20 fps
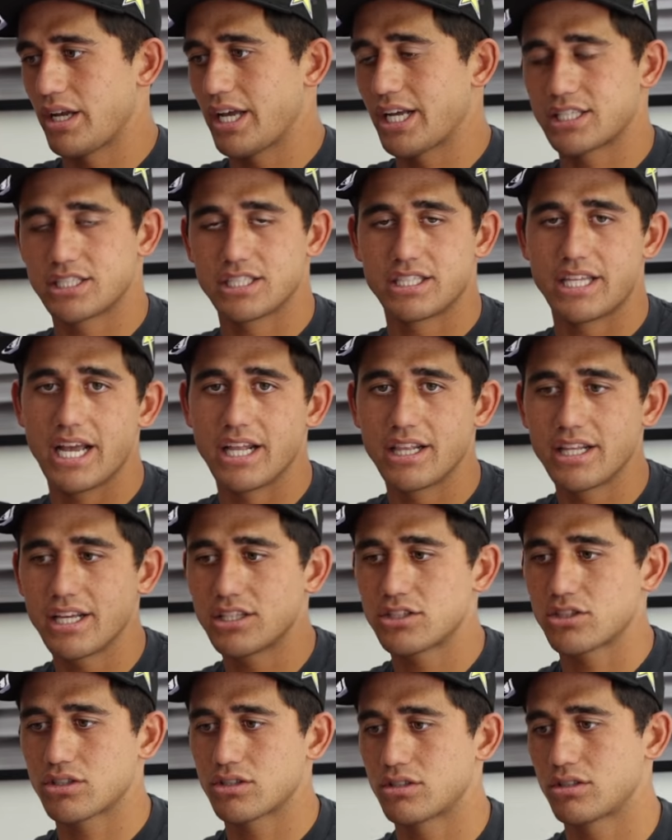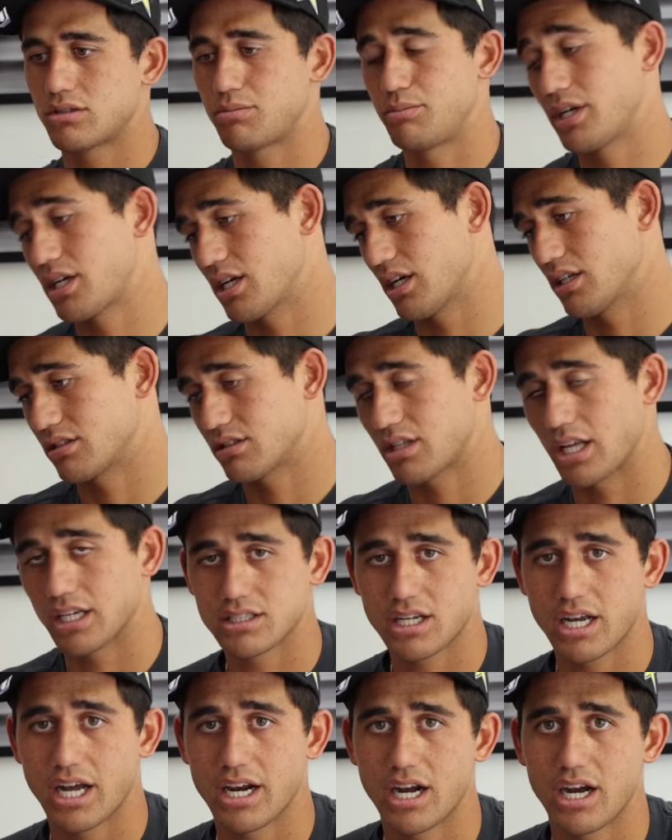extended because
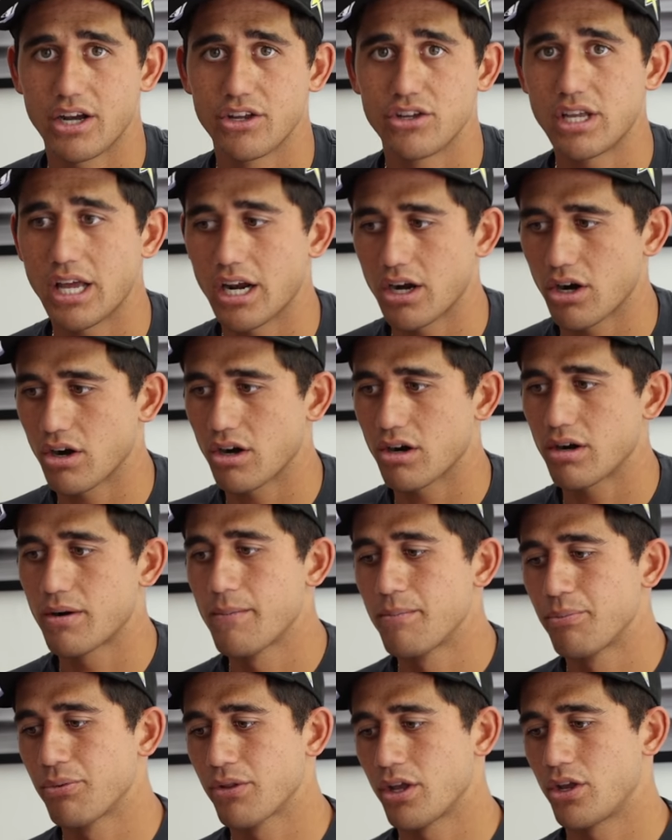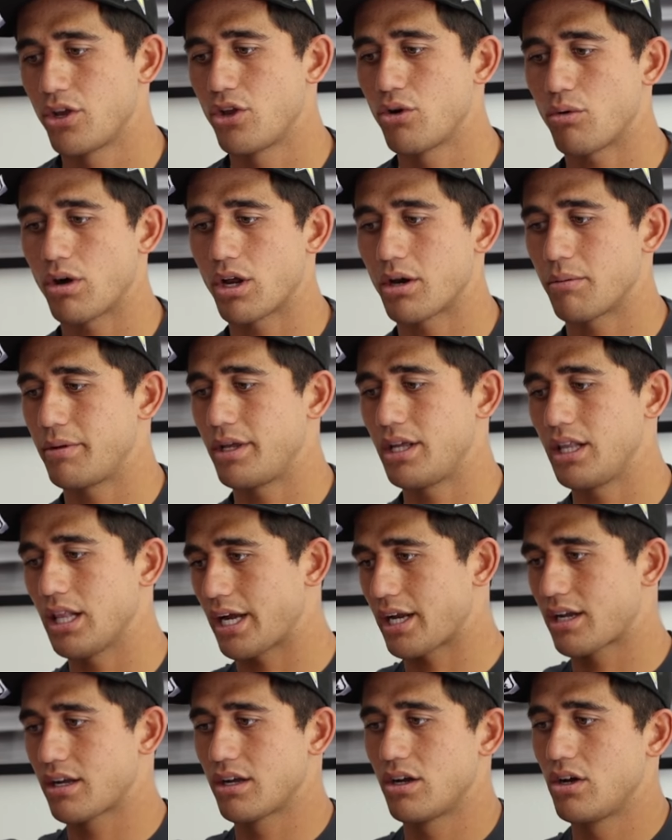that's kind of how you get hurt. You don't want to be
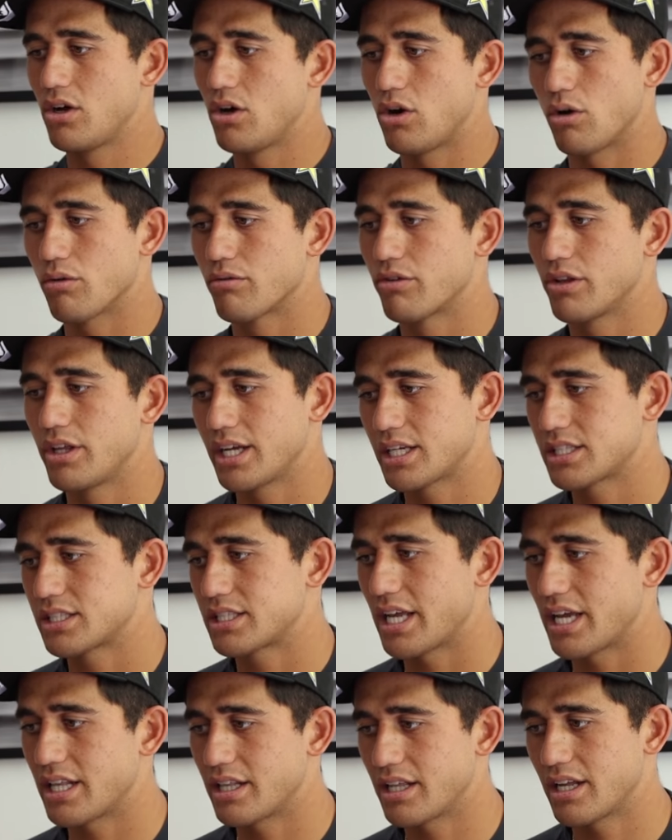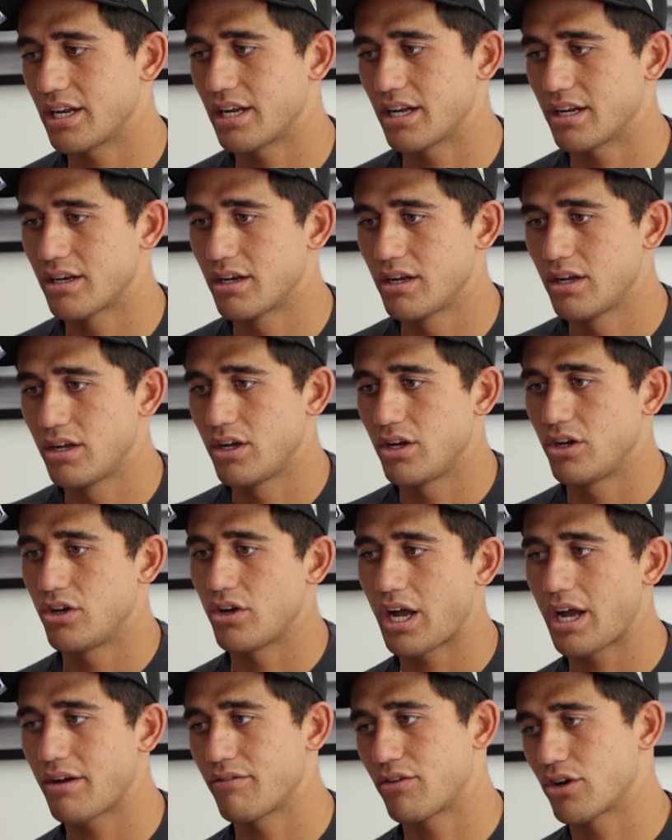like overly extended and you
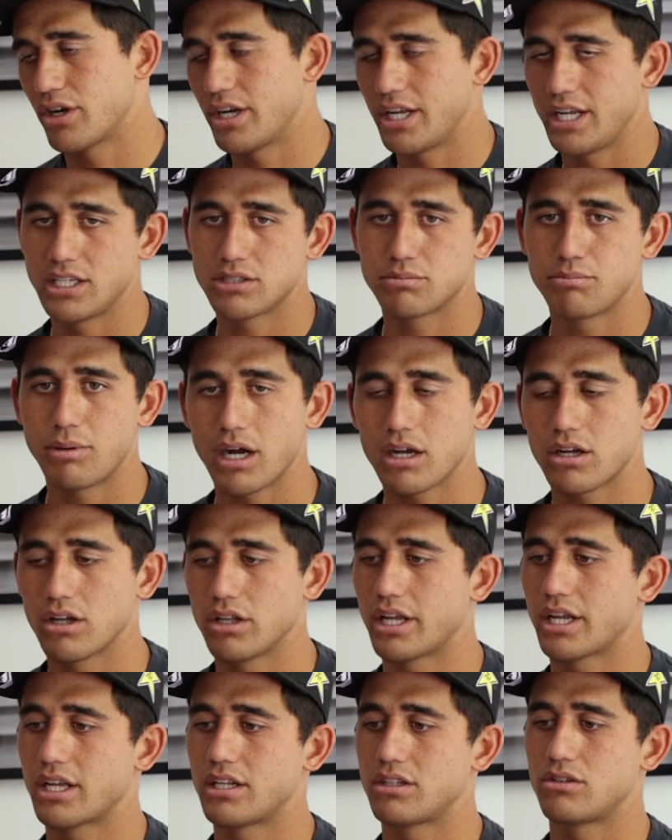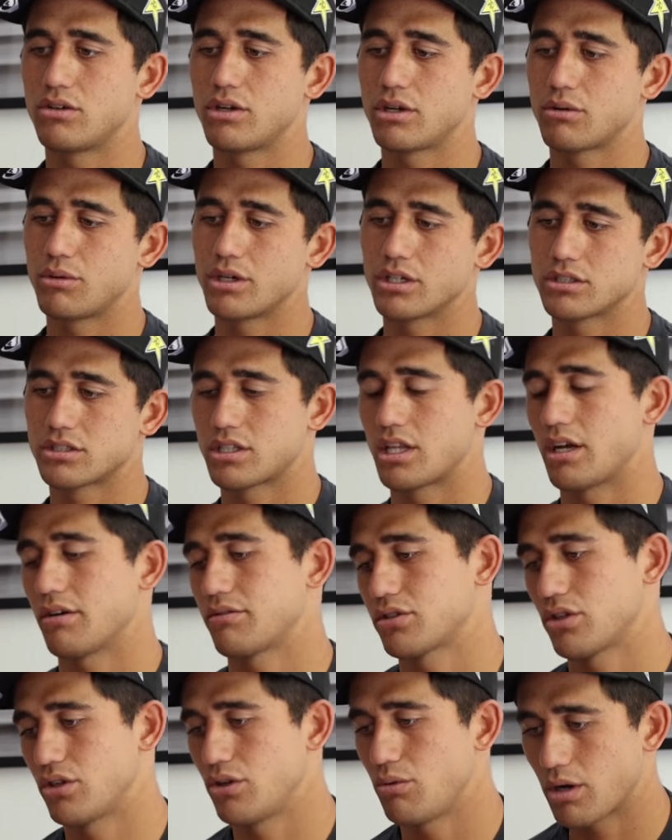know have your knees buckling and doing weird
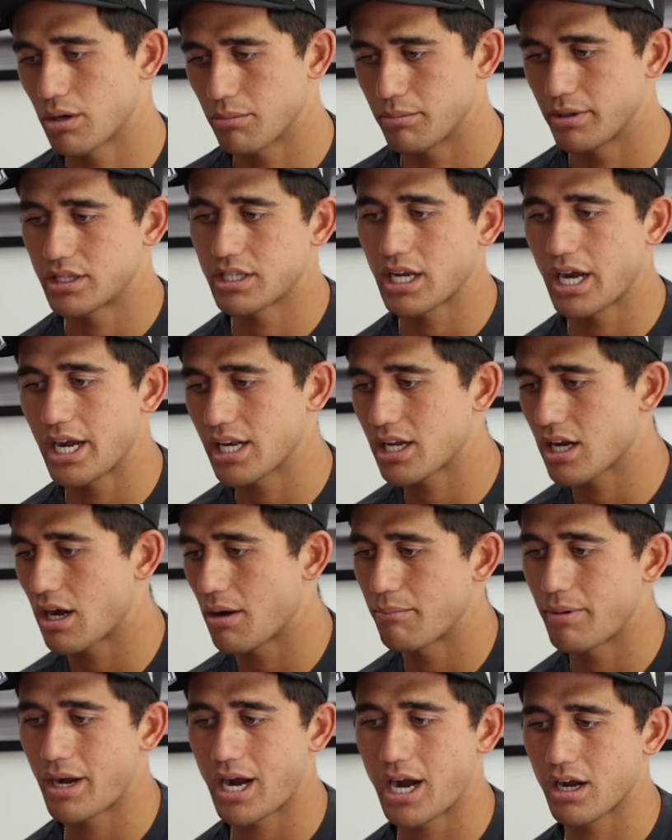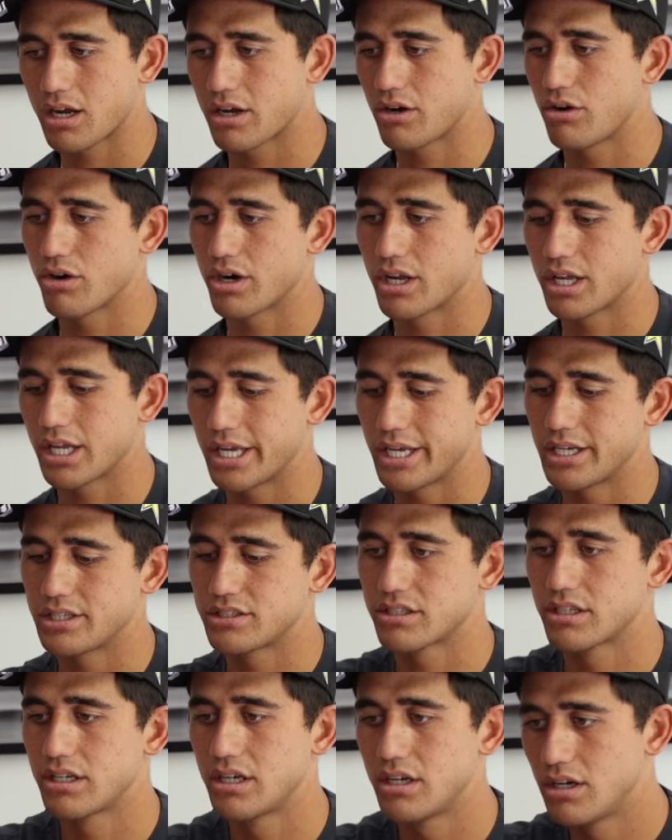stuff. So you want to be tight, compact, core
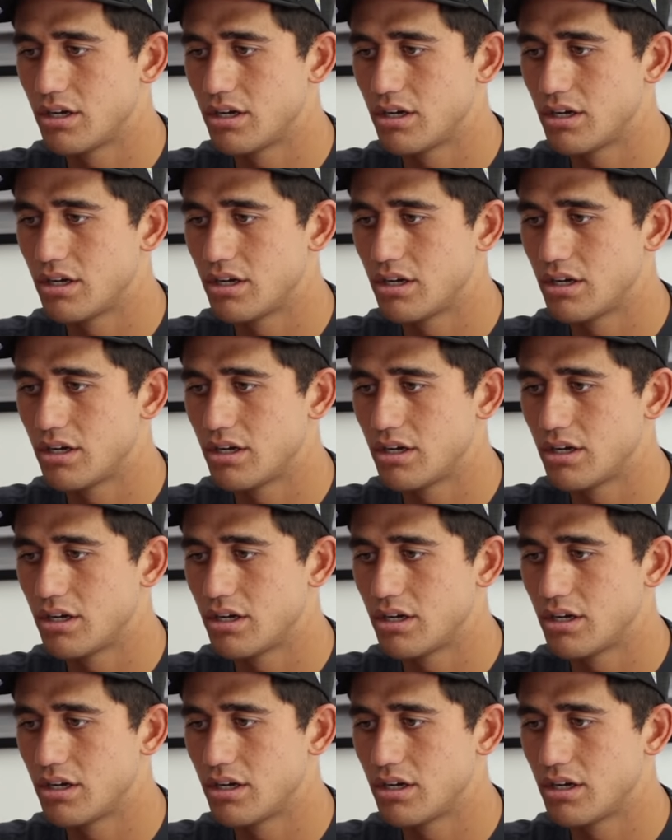engaged.